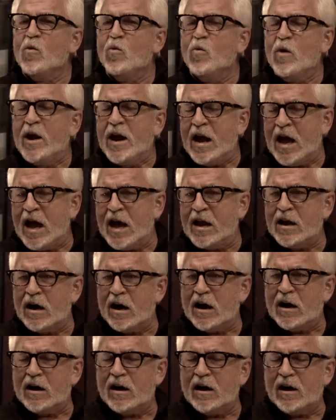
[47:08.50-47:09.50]
We had
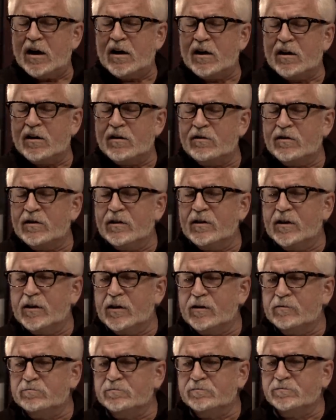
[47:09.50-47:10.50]
uh, uh,
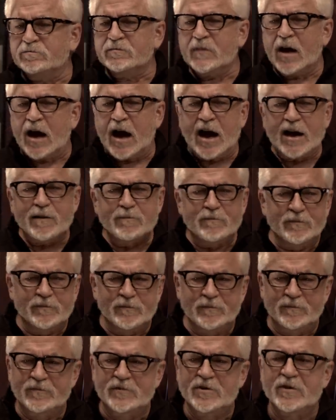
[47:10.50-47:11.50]
um, I
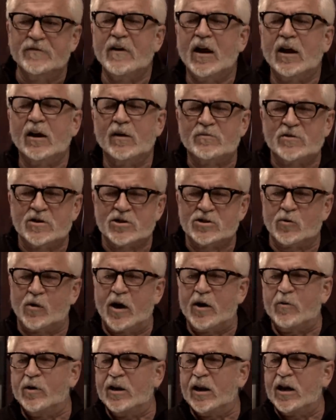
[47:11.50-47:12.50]
developed this
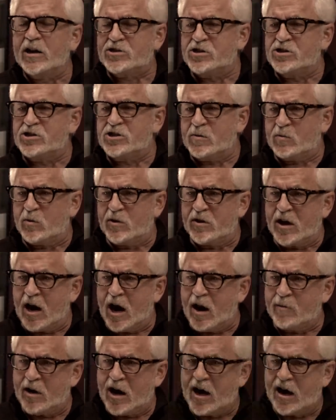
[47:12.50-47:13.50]
great relationship with
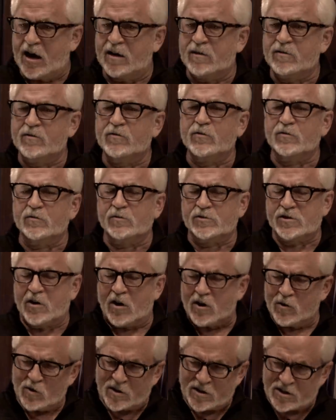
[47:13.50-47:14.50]
Yamaha,
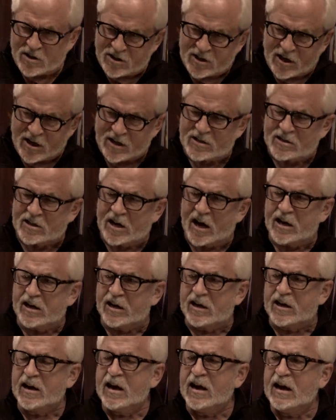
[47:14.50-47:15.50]
starting with the
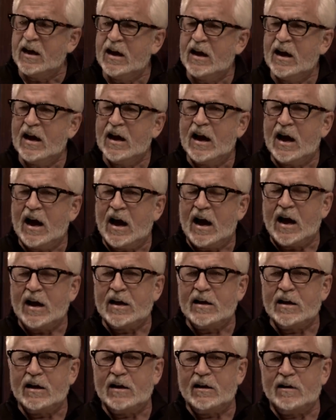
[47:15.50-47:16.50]
CS80. Hmm.
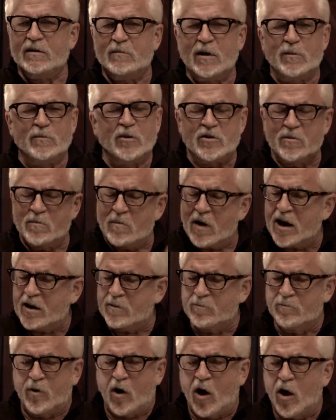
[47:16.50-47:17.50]
I, uh, my brother Mike
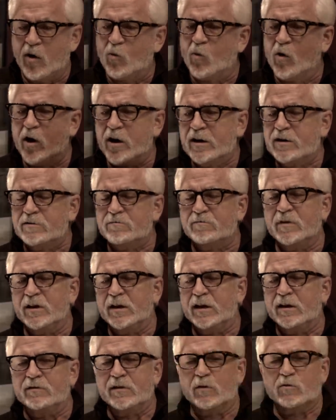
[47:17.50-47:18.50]
bought one,
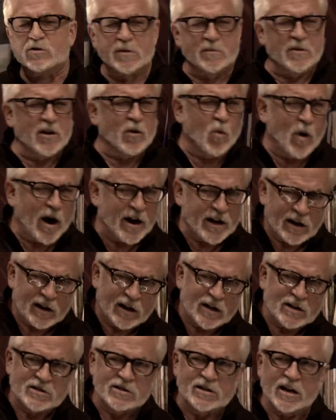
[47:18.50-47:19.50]
and, there was a big waiting
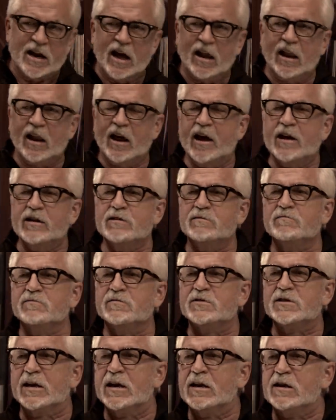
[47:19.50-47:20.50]
list in LA
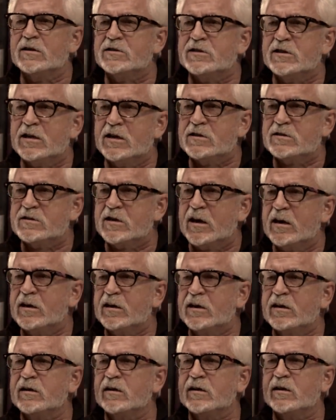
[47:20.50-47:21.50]
to get a
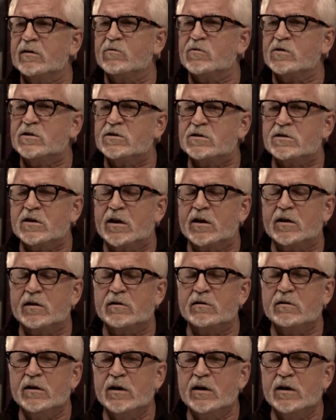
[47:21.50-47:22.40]
CS80. It was, uh,